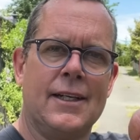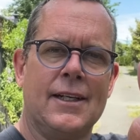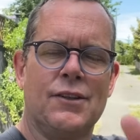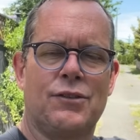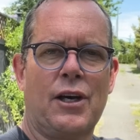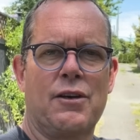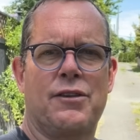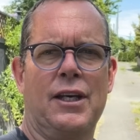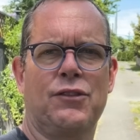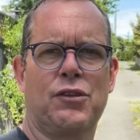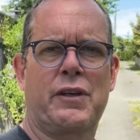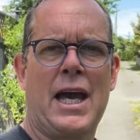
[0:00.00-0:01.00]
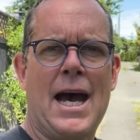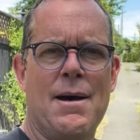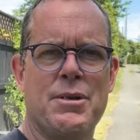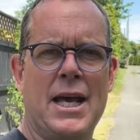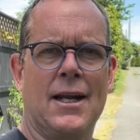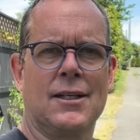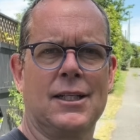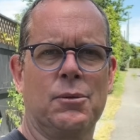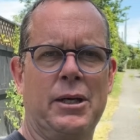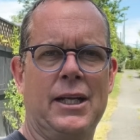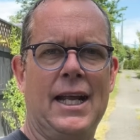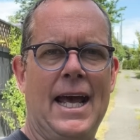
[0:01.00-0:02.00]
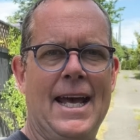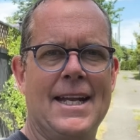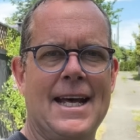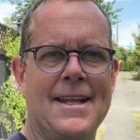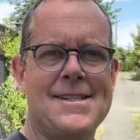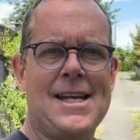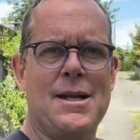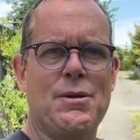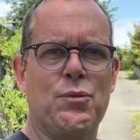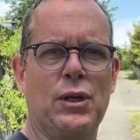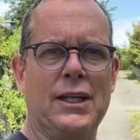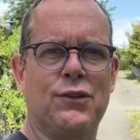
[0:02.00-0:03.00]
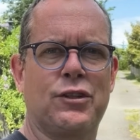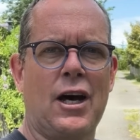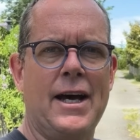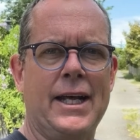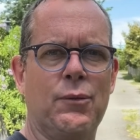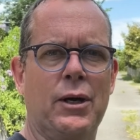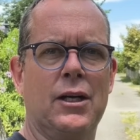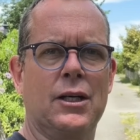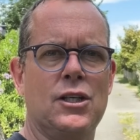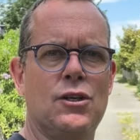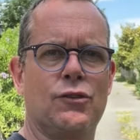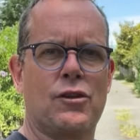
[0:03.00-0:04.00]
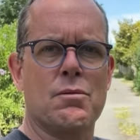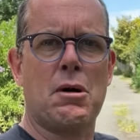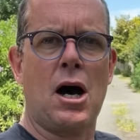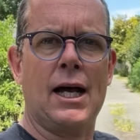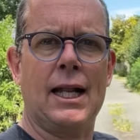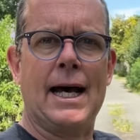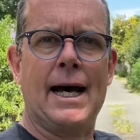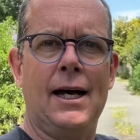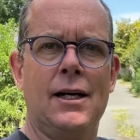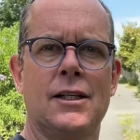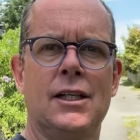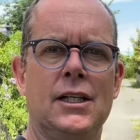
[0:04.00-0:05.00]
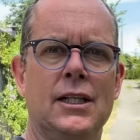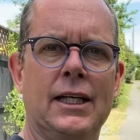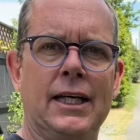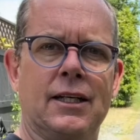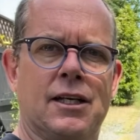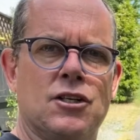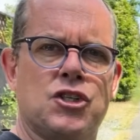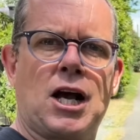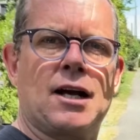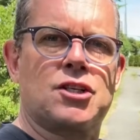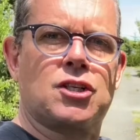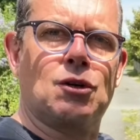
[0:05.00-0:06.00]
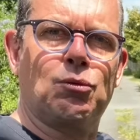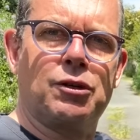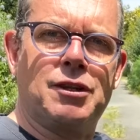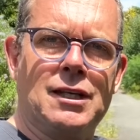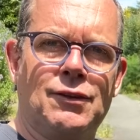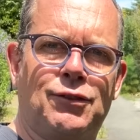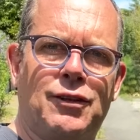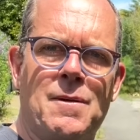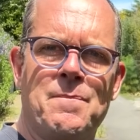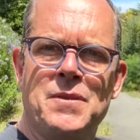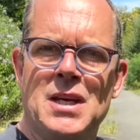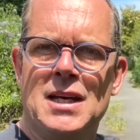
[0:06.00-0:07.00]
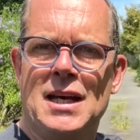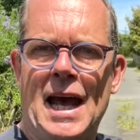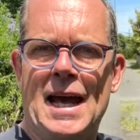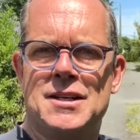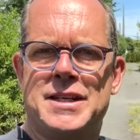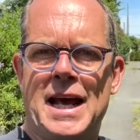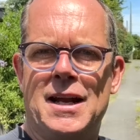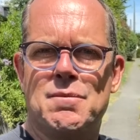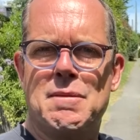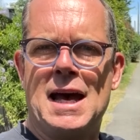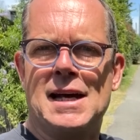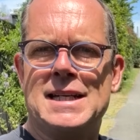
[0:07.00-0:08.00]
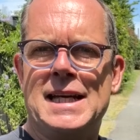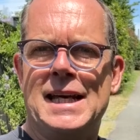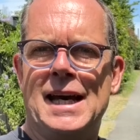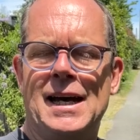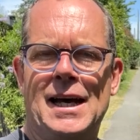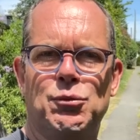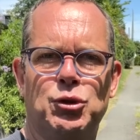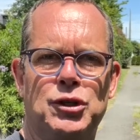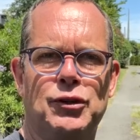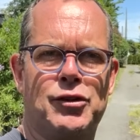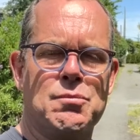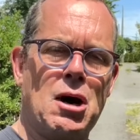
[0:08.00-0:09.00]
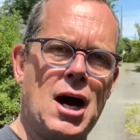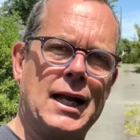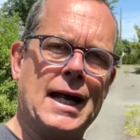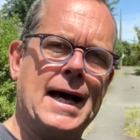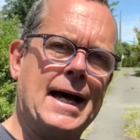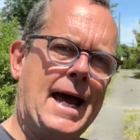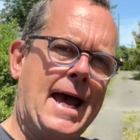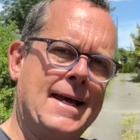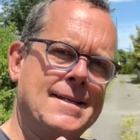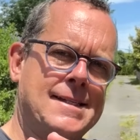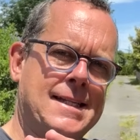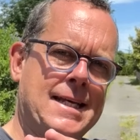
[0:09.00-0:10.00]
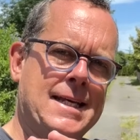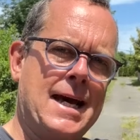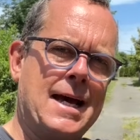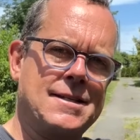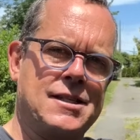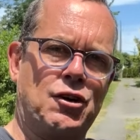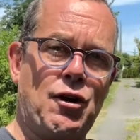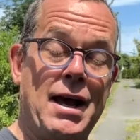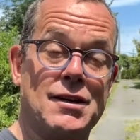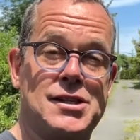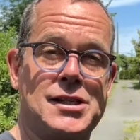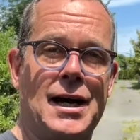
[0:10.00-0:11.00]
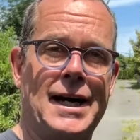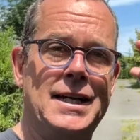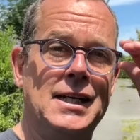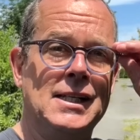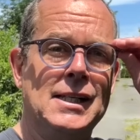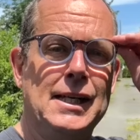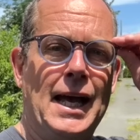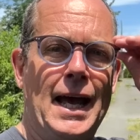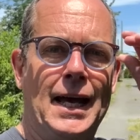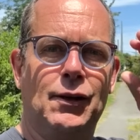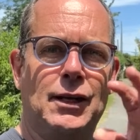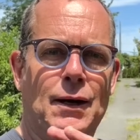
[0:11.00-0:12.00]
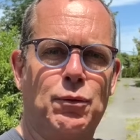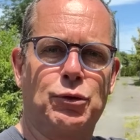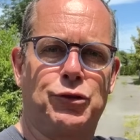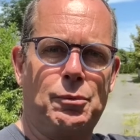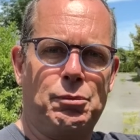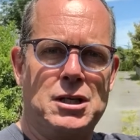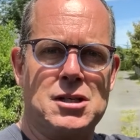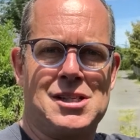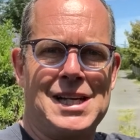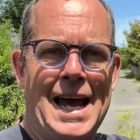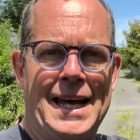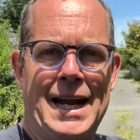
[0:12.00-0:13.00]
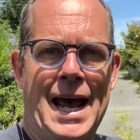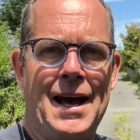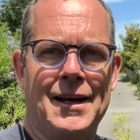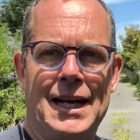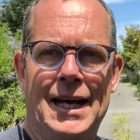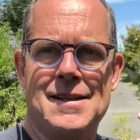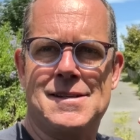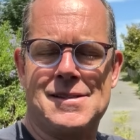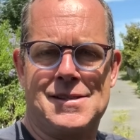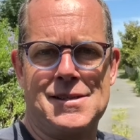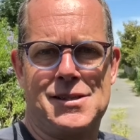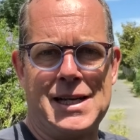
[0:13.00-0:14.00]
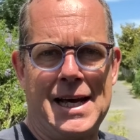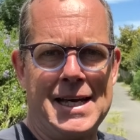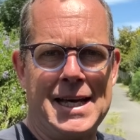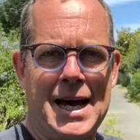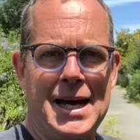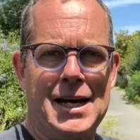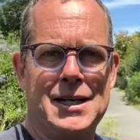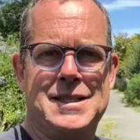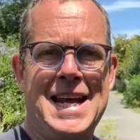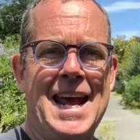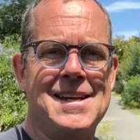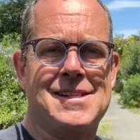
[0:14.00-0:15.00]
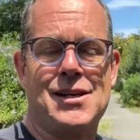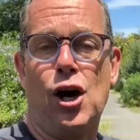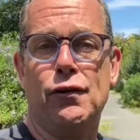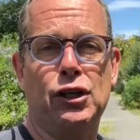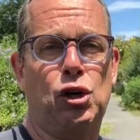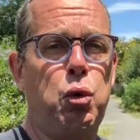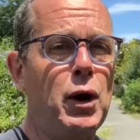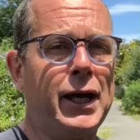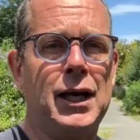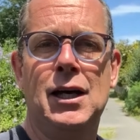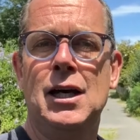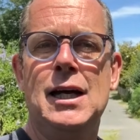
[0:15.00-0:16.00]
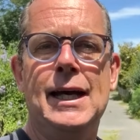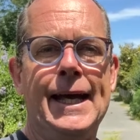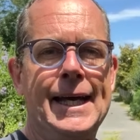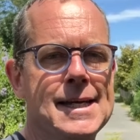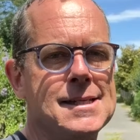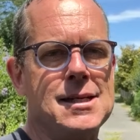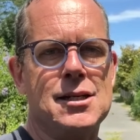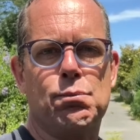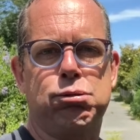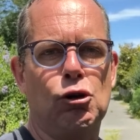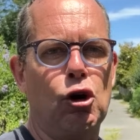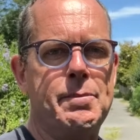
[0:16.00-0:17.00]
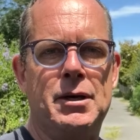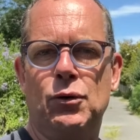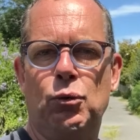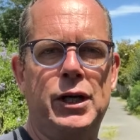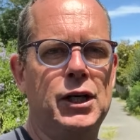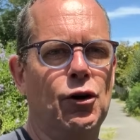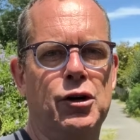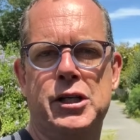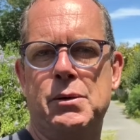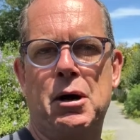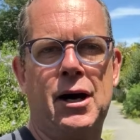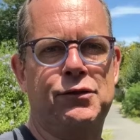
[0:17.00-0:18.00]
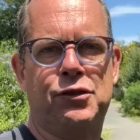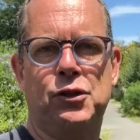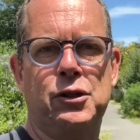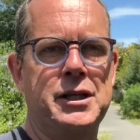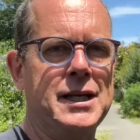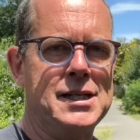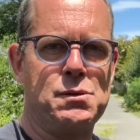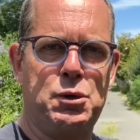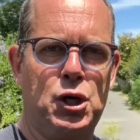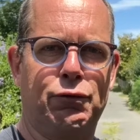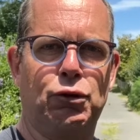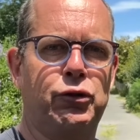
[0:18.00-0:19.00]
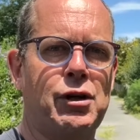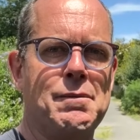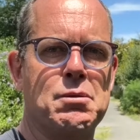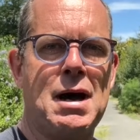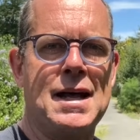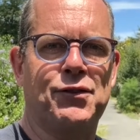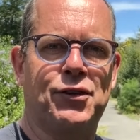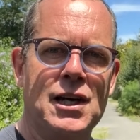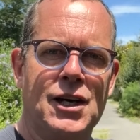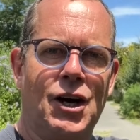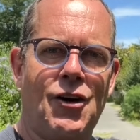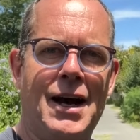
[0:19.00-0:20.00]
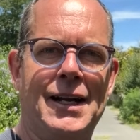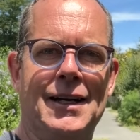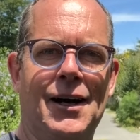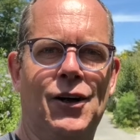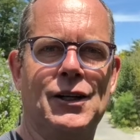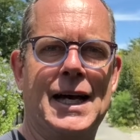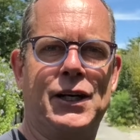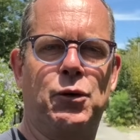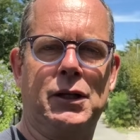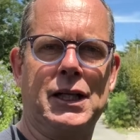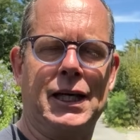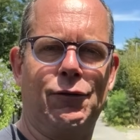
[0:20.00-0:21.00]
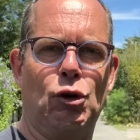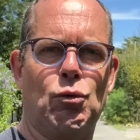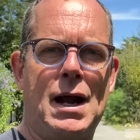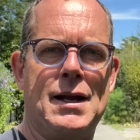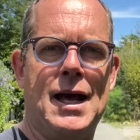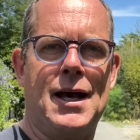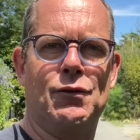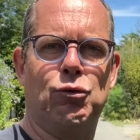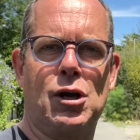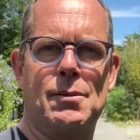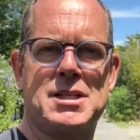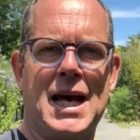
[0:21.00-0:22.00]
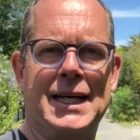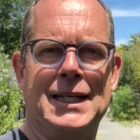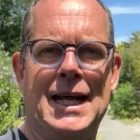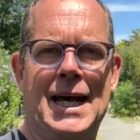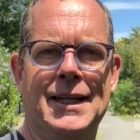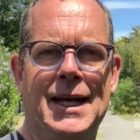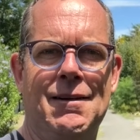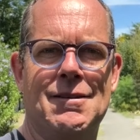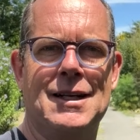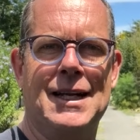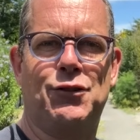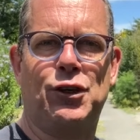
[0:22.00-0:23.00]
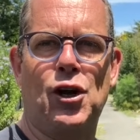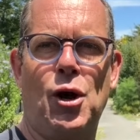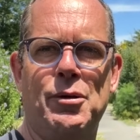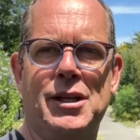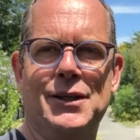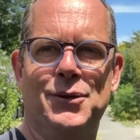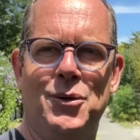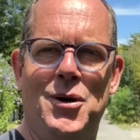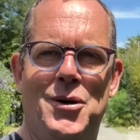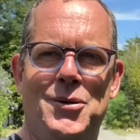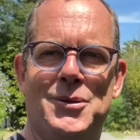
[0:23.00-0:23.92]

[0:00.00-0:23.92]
so things have calmed down a little bit, and this is going to be really exciting. We're going to use the Mylar in conjunction with this antenna mount here, and we'll use the Mylar as the ground side, and we'll simply just lay it out. And this is just a test of a quick, easy deployment when you're on your bicycle in these beautiful summer months. All right, I'll quickly give you a rundown of what I'm taking down there, and let's get on with it. Woohoo!